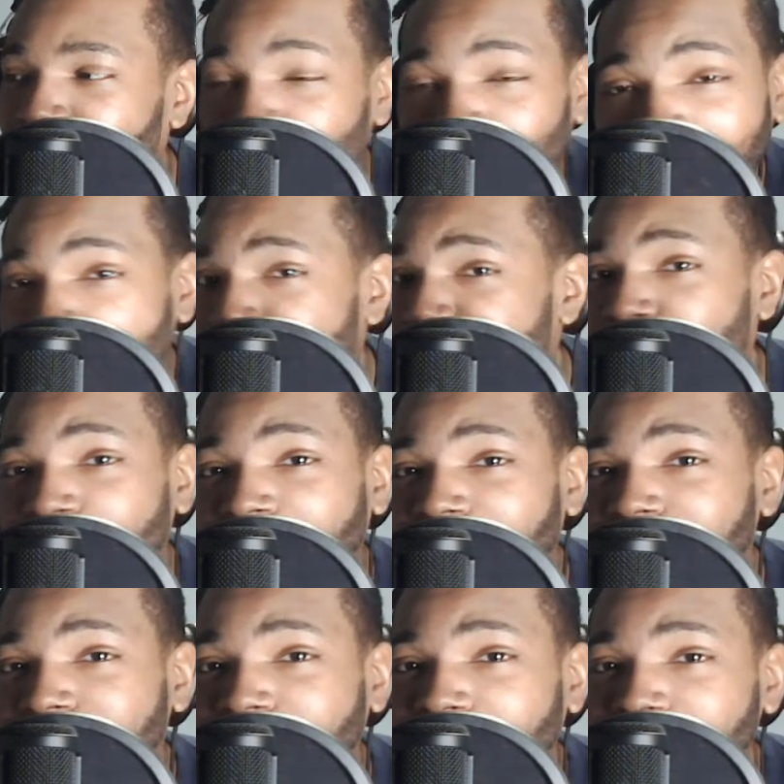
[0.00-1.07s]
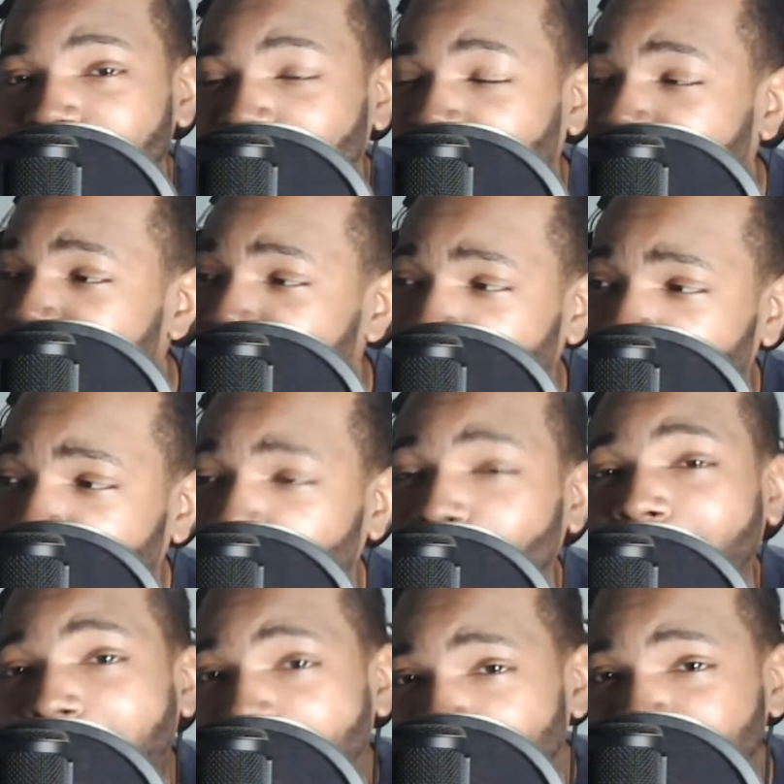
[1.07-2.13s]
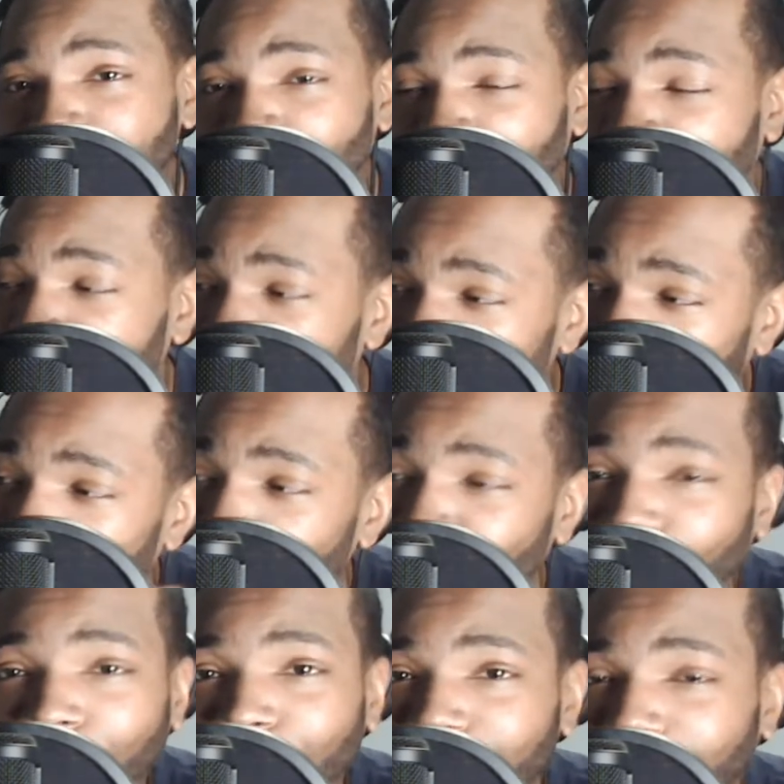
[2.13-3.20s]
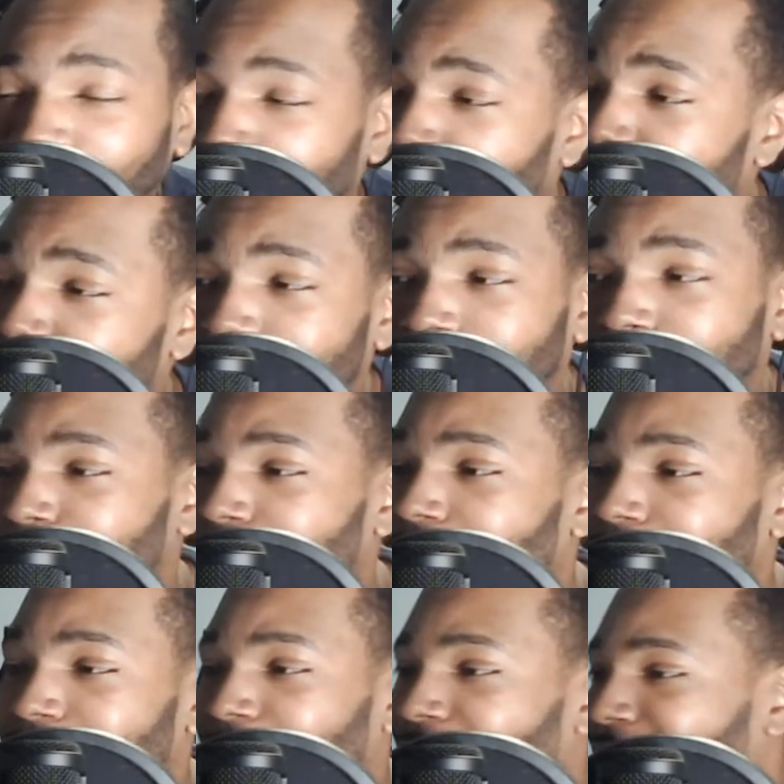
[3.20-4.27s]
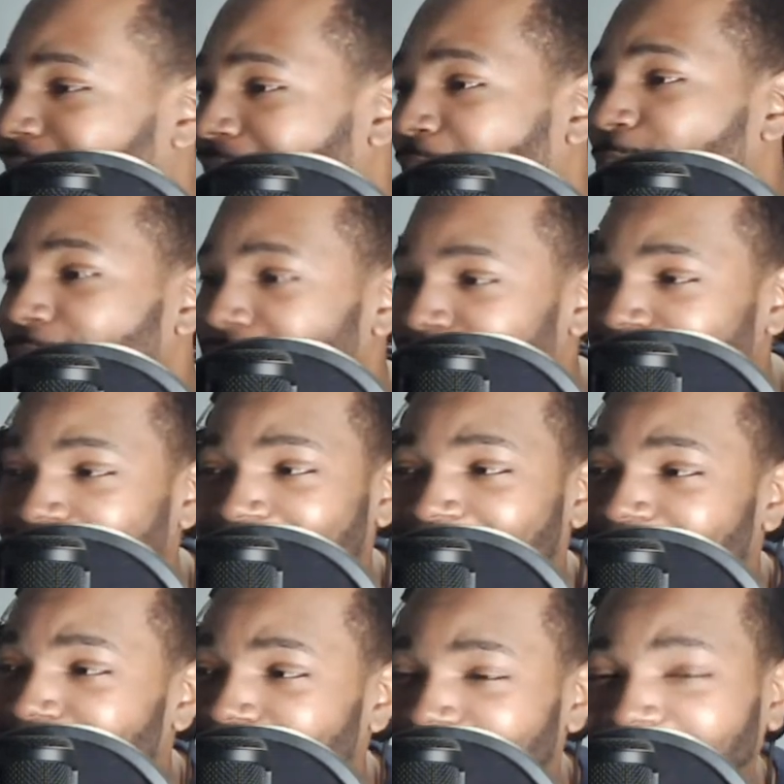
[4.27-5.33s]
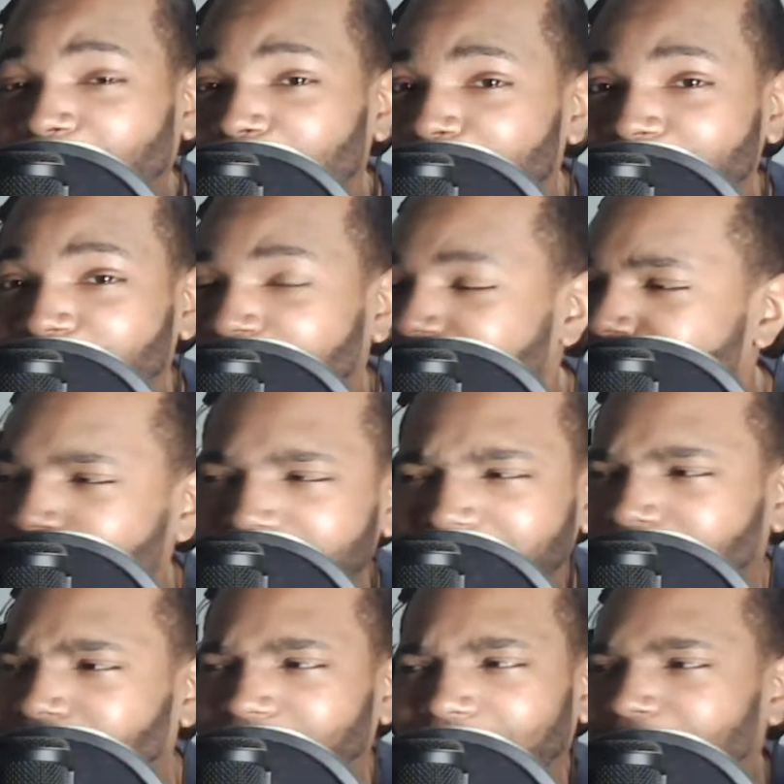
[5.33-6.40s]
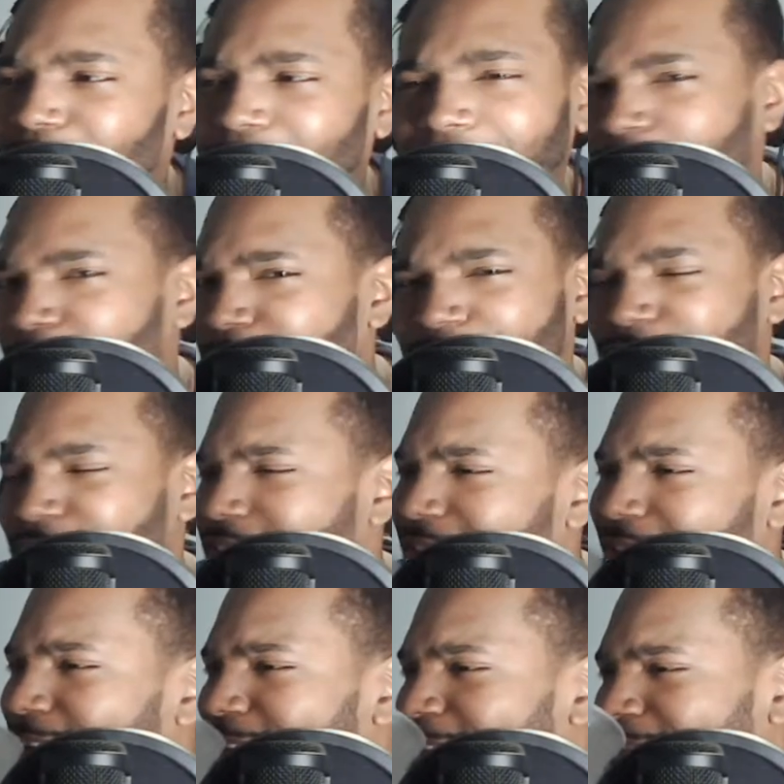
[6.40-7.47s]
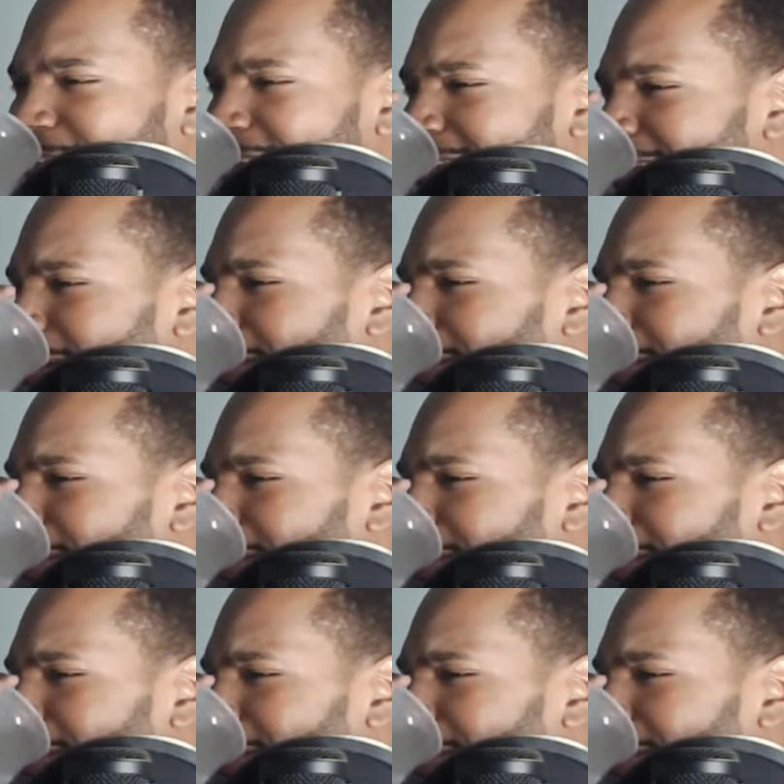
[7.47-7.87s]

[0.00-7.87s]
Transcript: happens in Vegas stays in Vegas. It'd be what happens in Vegas goes on OnlyFans. Cause I'm telling y'all, that would be crazy. But nah, I don't have no interest in the OnlyFans.